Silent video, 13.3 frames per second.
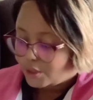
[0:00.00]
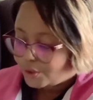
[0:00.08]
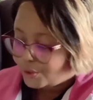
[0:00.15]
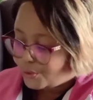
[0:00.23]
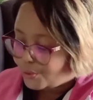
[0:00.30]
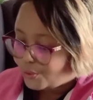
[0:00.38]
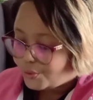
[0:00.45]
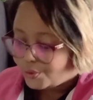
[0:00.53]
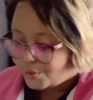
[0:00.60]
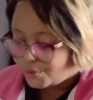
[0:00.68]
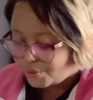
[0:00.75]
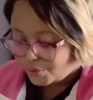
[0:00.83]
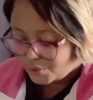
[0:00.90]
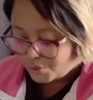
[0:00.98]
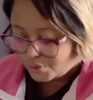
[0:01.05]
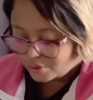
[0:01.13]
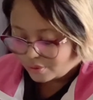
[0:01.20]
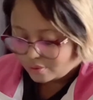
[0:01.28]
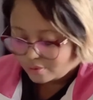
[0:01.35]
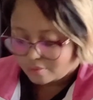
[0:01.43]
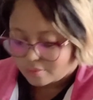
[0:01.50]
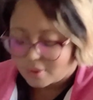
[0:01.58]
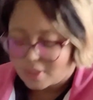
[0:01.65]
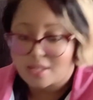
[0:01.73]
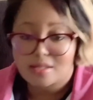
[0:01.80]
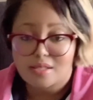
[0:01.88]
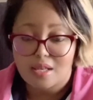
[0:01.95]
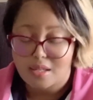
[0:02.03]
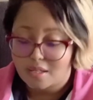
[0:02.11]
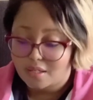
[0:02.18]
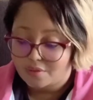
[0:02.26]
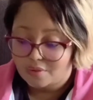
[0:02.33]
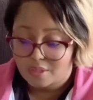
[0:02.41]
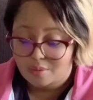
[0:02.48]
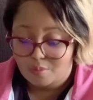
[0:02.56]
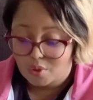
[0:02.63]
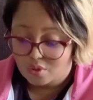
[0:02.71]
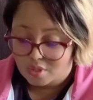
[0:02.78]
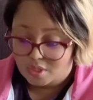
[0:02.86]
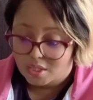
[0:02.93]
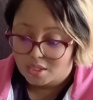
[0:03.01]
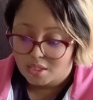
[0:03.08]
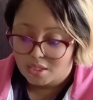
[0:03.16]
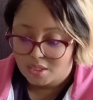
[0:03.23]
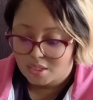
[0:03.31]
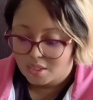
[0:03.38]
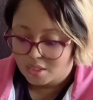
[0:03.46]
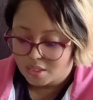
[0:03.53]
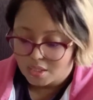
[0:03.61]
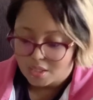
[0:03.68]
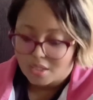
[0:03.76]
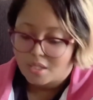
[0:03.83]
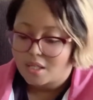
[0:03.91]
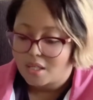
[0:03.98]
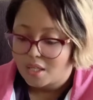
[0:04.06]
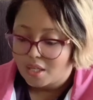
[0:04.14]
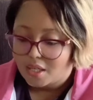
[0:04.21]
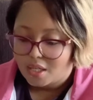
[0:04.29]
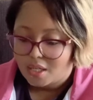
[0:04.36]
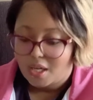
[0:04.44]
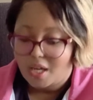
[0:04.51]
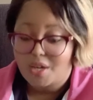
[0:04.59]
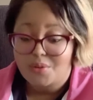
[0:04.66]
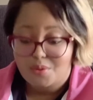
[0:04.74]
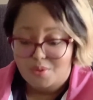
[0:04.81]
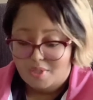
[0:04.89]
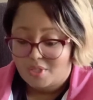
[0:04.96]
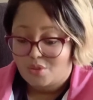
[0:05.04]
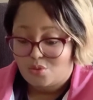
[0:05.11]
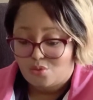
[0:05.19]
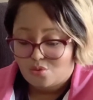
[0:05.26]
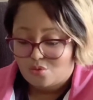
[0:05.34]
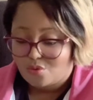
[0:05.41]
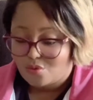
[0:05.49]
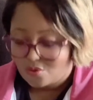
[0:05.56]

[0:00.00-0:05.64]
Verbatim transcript: Doo Guys, I love unboxing. I really do.